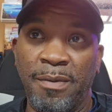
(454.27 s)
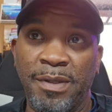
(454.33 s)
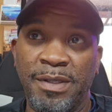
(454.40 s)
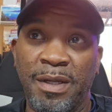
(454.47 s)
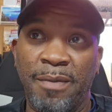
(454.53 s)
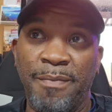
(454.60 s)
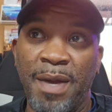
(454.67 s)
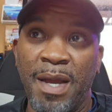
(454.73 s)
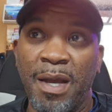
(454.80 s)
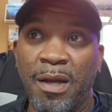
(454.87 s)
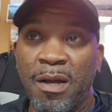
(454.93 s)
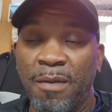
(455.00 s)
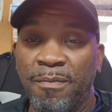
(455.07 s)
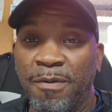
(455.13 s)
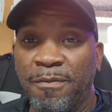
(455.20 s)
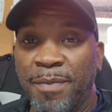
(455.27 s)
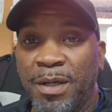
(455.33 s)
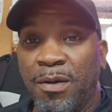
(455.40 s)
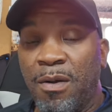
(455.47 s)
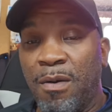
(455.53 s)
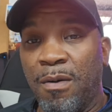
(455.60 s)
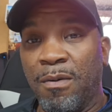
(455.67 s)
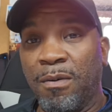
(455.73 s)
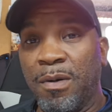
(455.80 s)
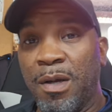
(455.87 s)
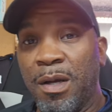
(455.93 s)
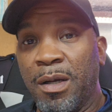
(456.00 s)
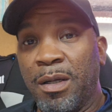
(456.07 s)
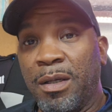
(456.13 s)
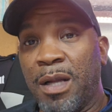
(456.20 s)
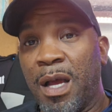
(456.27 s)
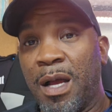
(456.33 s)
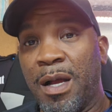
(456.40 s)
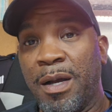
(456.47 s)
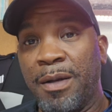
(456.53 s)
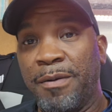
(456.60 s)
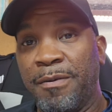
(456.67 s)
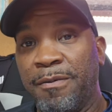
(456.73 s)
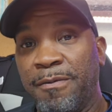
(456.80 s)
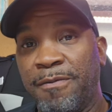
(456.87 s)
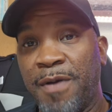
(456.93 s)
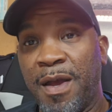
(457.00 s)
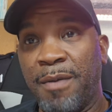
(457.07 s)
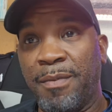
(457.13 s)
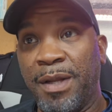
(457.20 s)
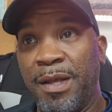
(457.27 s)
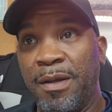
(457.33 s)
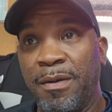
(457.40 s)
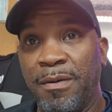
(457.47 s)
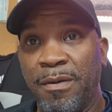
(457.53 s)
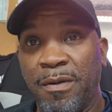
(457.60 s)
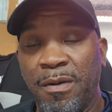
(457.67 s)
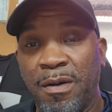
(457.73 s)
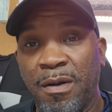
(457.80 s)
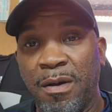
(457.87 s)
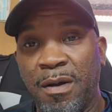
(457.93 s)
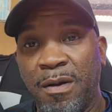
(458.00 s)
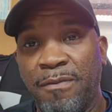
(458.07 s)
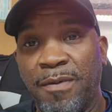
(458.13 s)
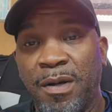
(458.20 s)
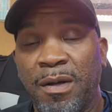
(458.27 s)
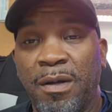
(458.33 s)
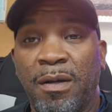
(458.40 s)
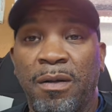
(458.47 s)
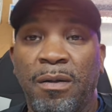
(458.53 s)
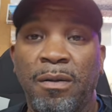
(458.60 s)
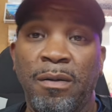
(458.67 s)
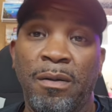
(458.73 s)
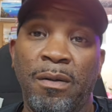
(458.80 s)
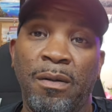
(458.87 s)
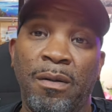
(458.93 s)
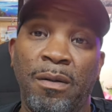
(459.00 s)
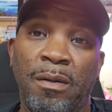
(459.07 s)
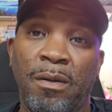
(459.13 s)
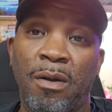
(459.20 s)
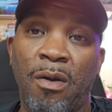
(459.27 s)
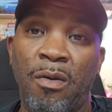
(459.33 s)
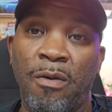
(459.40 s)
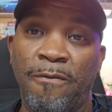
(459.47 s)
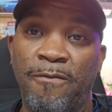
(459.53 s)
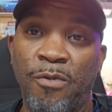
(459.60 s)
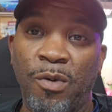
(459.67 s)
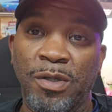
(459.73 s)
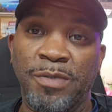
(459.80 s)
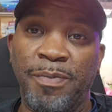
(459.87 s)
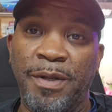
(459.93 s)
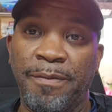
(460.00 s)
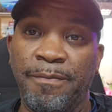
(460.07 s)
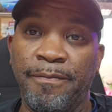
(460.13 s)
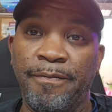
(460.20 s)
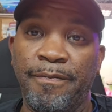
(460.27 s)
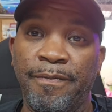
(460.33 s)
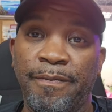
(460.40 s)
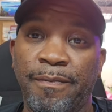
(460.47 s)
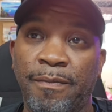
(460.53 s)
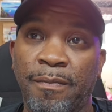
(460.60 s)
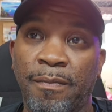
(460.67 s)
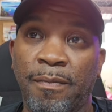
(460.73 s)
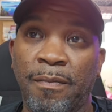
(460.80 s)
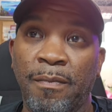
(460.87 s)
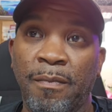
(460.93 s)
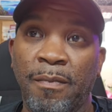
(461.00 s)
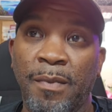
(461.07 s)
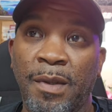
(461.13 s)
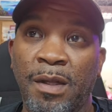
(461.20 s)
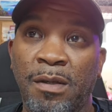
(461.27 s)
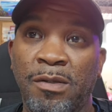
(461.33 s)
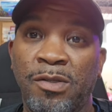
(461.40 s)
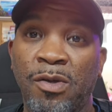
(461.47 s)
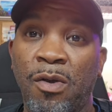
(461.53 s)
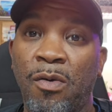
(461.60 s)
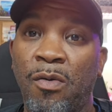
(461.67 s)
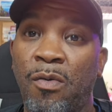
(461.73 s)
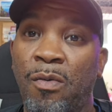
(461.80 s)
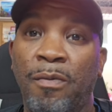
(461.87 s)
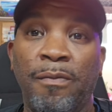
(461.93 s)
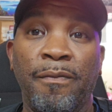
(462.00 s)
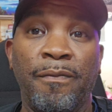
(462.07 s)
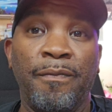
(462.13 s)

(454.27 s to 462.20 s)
Said so the man come from a long uh, line family of uh, law enforcement. So